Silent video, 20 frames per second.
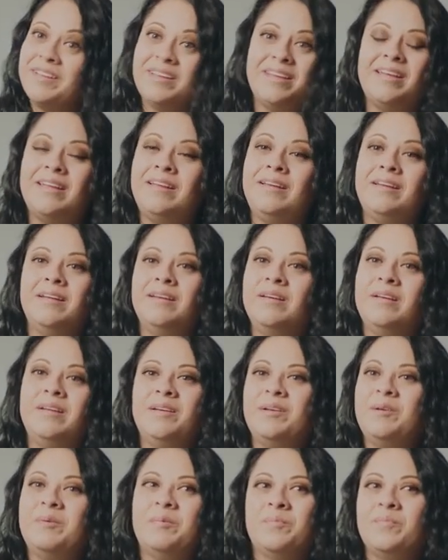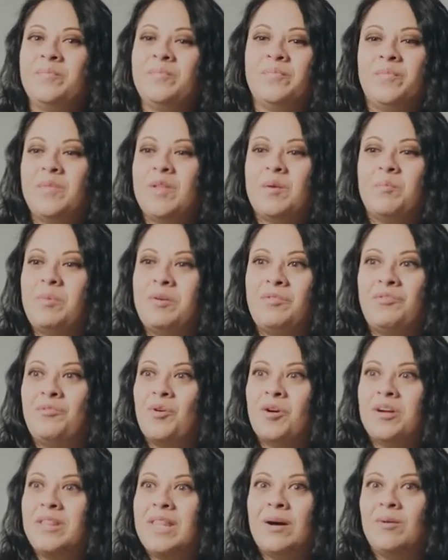And
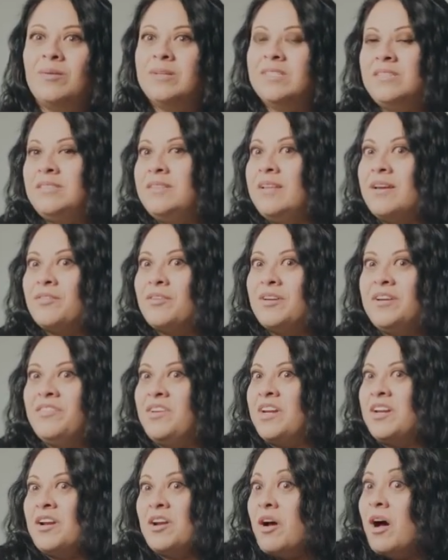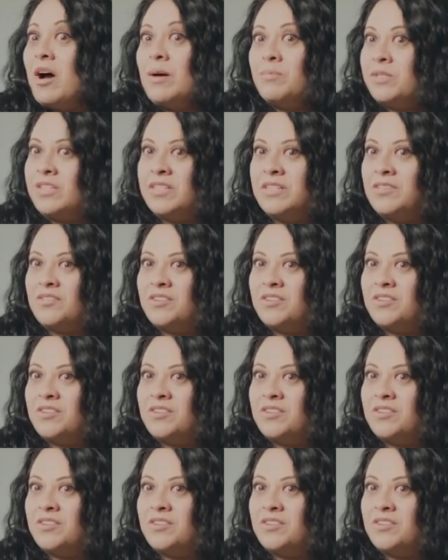before that was never even an option